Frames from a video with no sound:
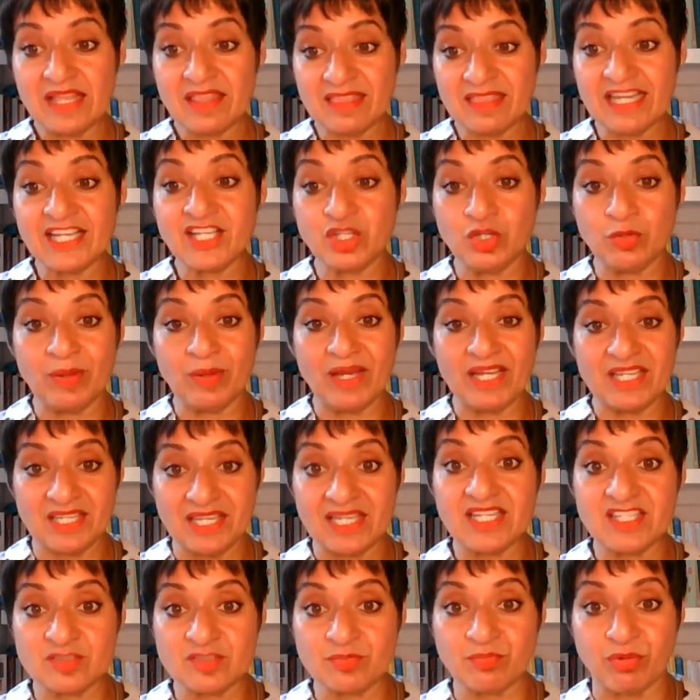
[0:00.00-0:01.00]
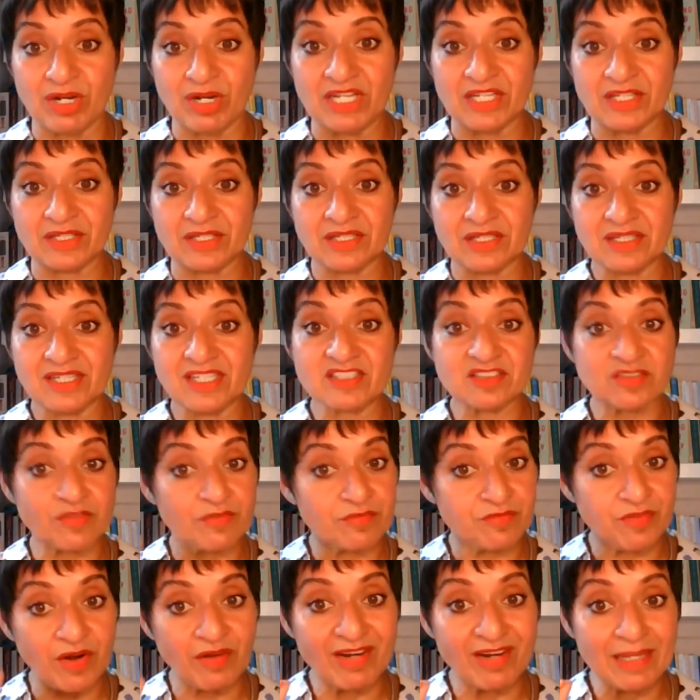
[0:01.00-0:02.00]
Thank you, Becky. It's brilliant. It's a
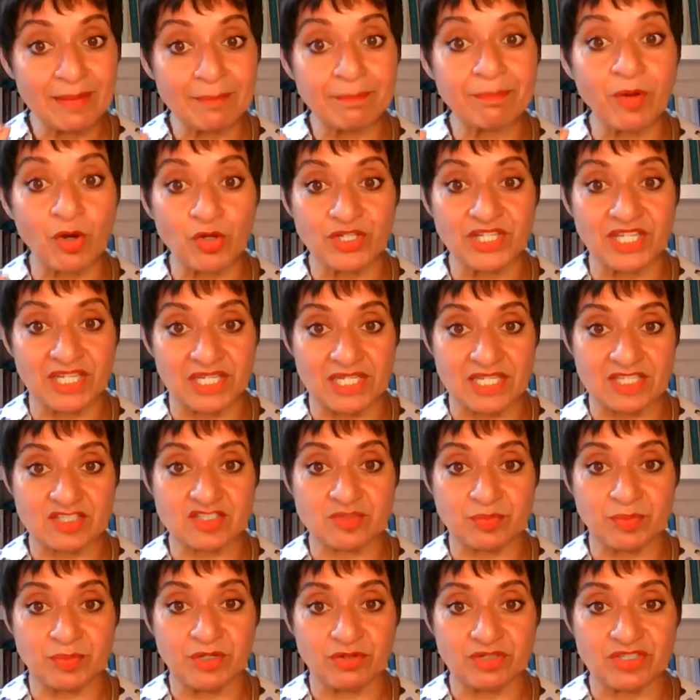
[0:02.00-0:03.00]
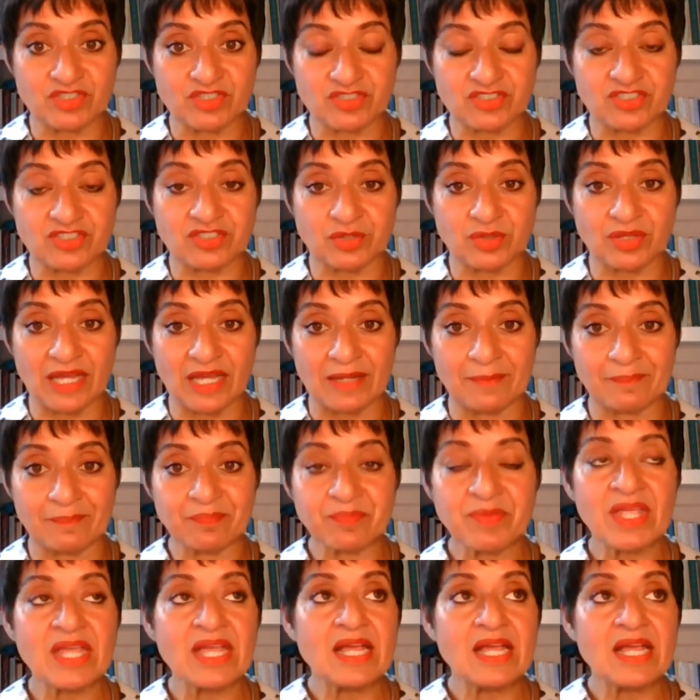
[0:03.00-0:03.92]
very embodying experience to do that.